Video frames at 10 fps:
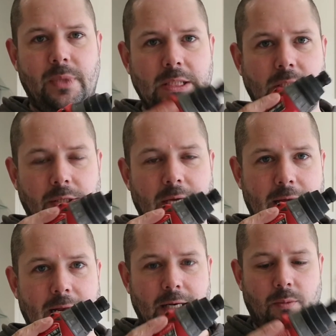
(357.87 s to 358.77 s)
So yeah,
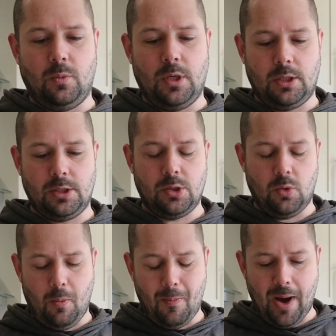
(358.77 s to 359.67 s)
that didn't work at
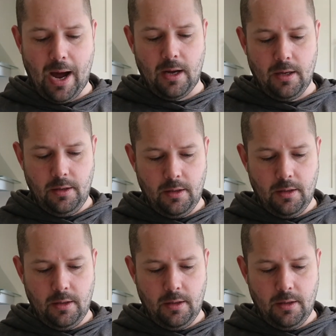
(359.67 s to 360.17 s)
all. But